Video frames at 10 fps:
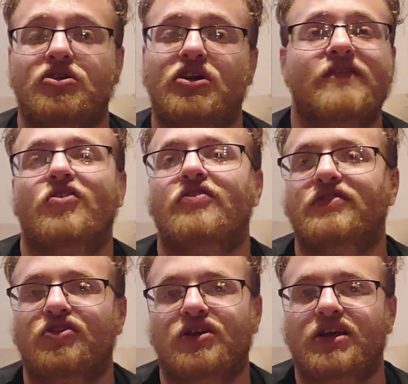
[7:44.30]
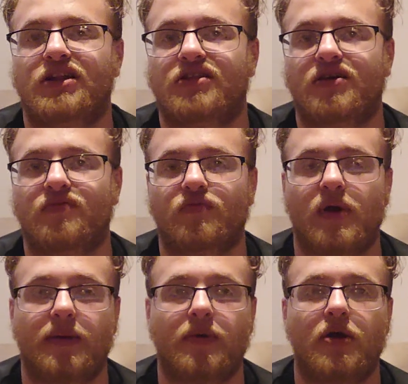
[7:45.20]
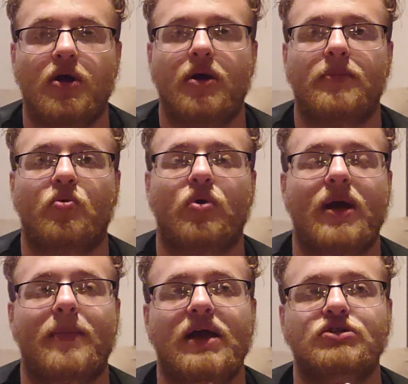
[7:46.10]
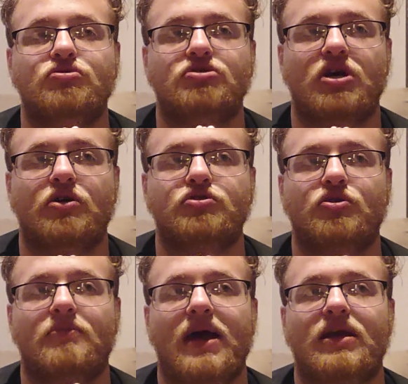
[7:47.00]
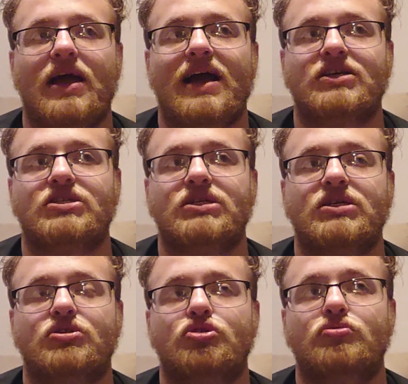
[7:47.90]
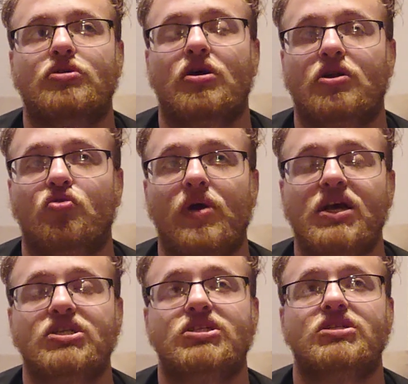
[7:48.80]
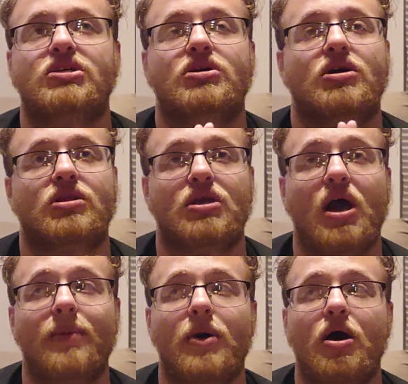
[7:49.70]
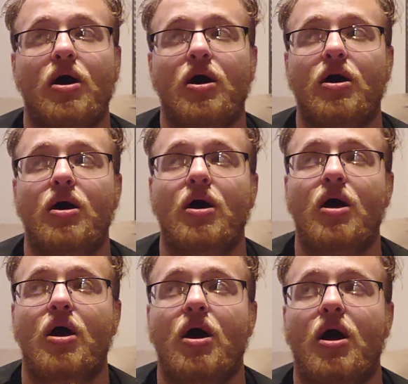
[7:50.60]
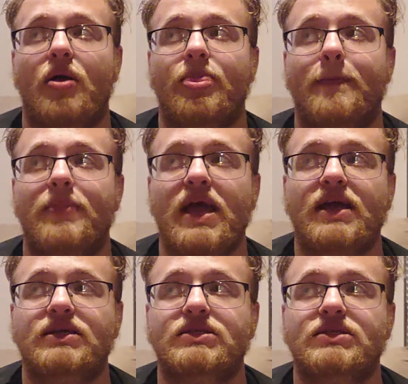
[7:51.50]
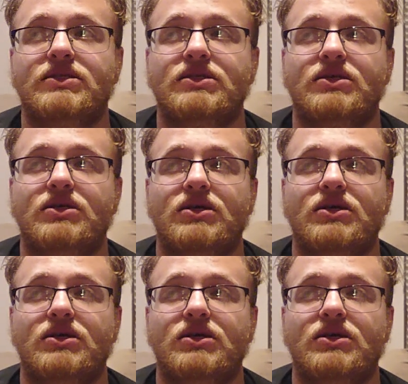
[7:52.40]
you're never ever going to get it done, right? But what I might do is I also might actually do it on the gretsch, on the Yamaha, on the bass,